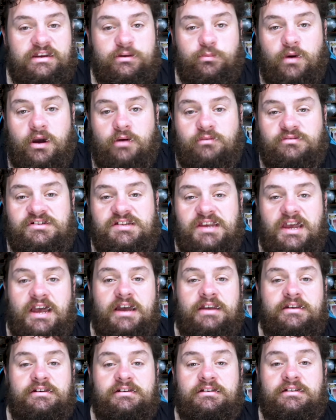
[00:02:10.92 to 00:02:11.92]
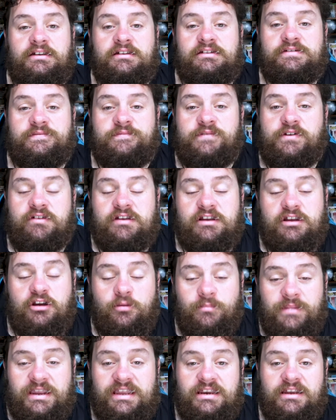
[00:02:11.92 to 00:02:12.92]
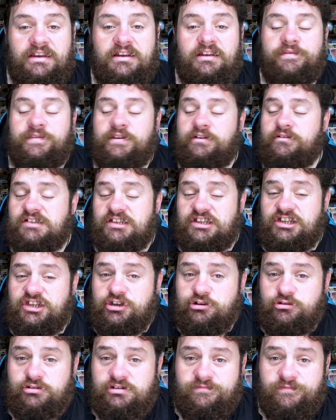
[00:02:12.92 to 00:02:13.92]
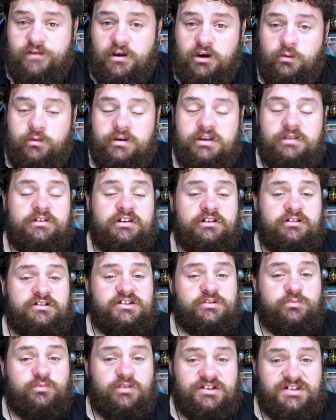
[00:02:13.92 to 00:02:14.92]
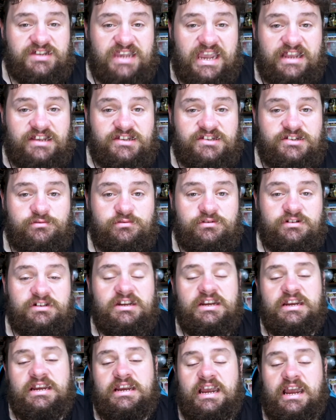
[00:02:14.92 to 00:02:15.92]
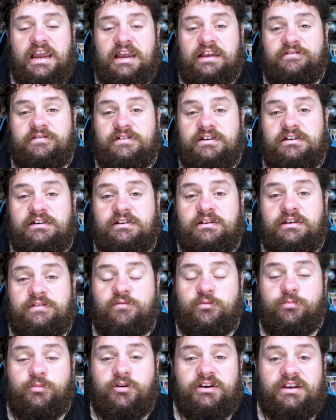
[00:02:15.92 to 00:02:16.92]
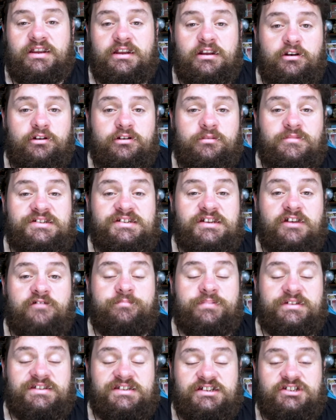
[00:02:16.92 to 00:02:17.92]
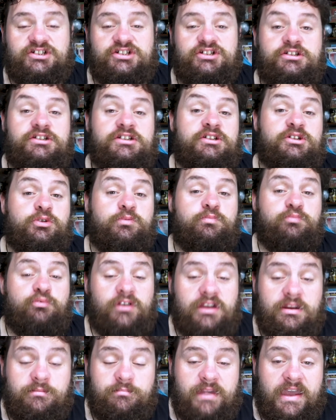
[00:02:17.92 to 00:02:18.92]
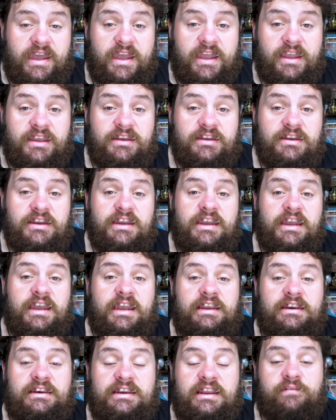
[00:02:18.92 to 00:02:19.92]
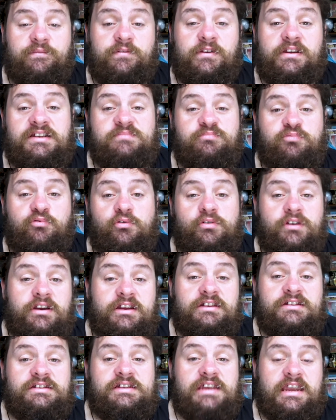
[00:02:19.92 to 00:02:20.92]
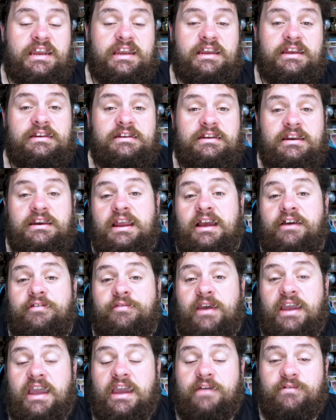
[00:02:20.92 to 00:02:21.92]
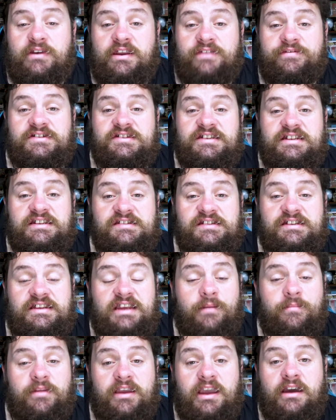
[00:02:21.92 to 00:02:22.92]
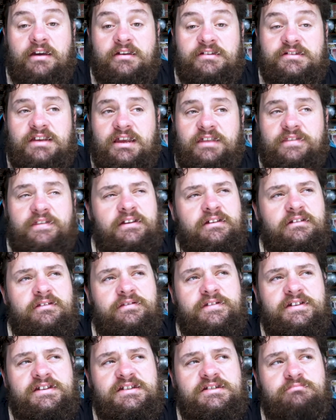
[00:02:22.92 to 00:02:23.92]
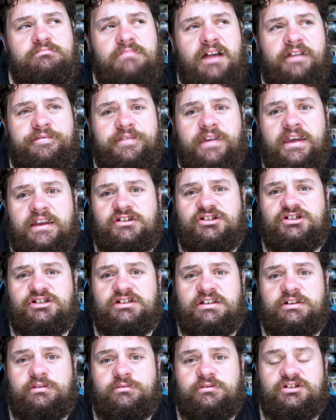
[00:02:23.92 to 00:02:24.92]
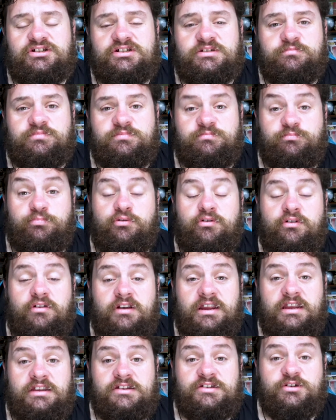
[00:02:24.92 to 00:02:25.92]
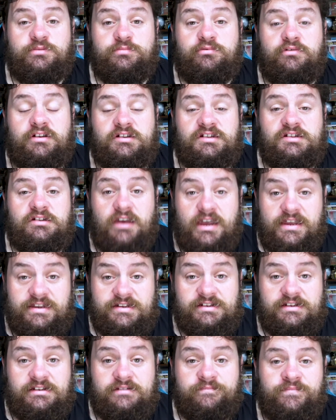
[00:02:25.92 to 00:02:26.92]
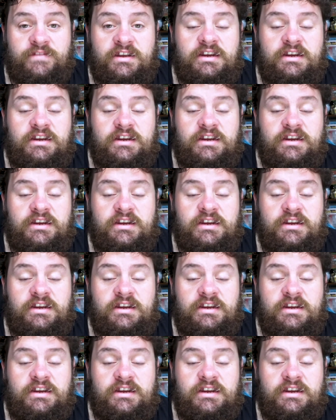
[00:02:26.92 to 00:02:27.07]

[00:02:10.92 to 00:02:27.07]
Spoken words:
well done. It's very comedic. There is a huge following because it was cancelled, and then everybody, including myself, petitioned to bring it back, and Netflix brought it, and now they have another season coming out, I think this month actually, which is pretty super exciting.